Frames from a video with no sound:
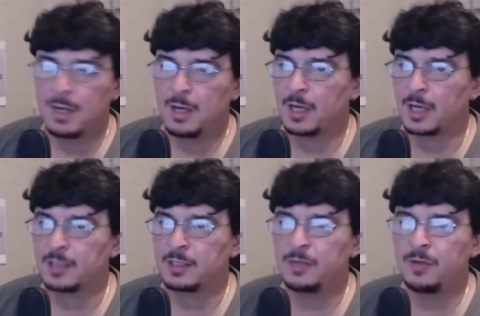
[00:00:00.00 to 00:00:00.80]
I don't
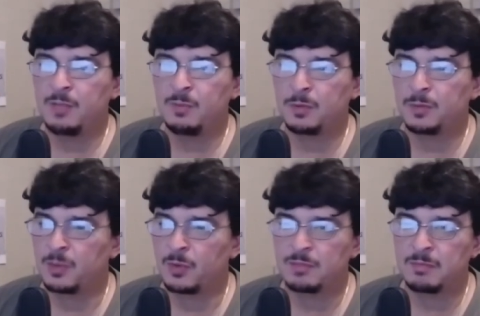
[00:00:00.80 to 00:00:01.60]
have any more, but there
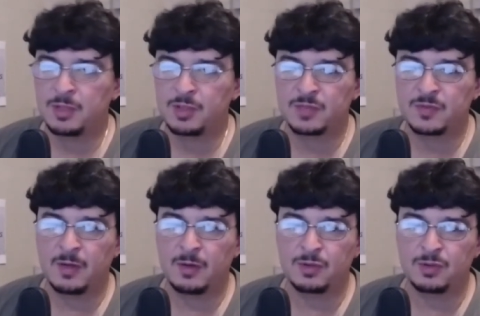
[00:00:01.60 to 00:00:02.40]
wasn't much as far
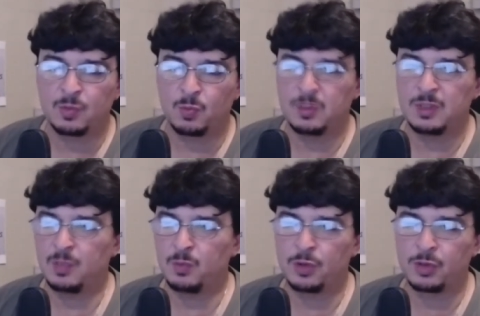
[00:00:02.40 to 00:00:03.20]
as you know
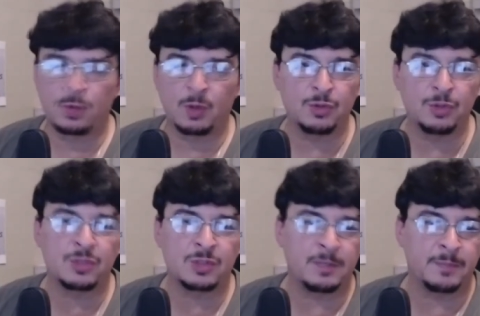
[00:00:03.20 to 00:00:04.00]
worthwhile news
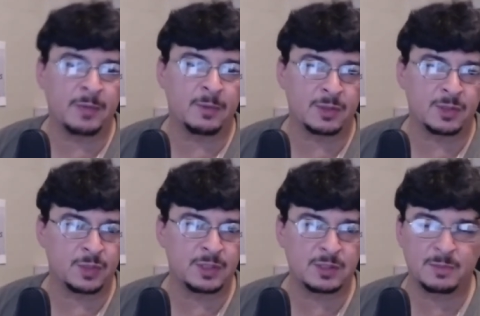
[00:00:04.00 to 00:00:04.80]
telling people these
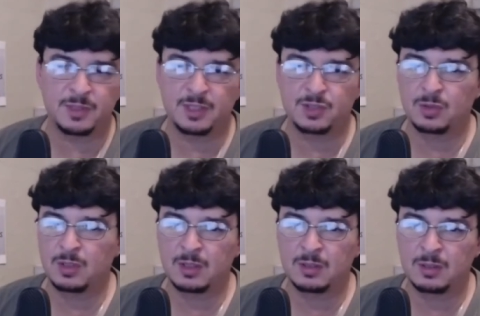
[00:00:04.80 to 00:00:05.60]
weeks. I mean, there's a
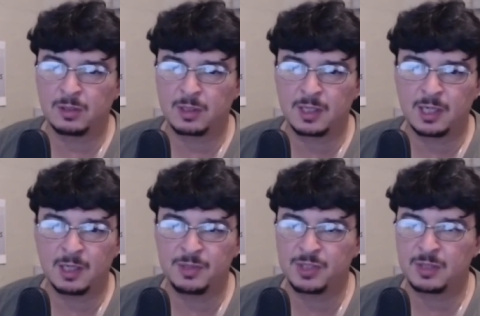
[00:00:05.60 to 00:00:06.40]
lot, a lot of
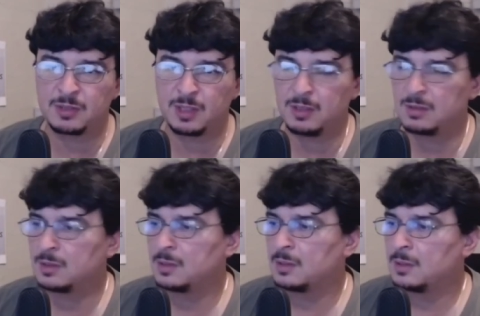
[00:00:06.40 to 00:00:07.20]
garbage out there.
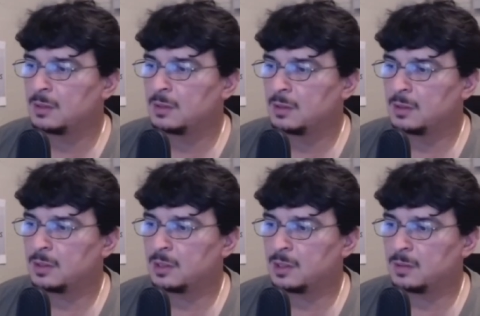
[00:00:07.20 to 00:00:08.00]
Oh, that's
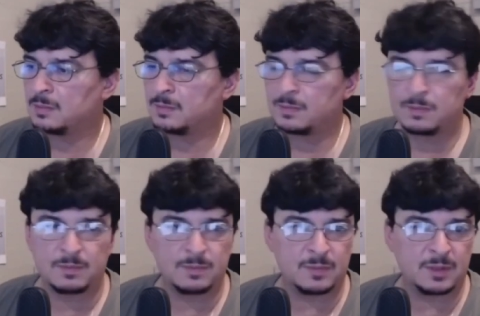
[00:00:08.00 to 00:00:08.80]
right. Uh, a lot of
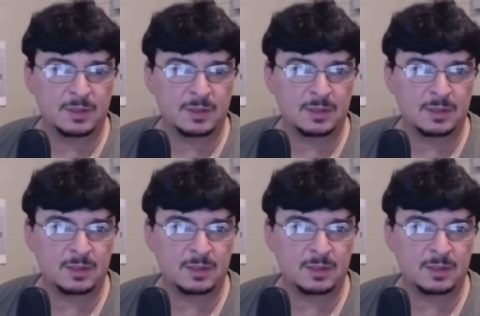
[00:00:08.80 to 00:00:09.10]
holidays.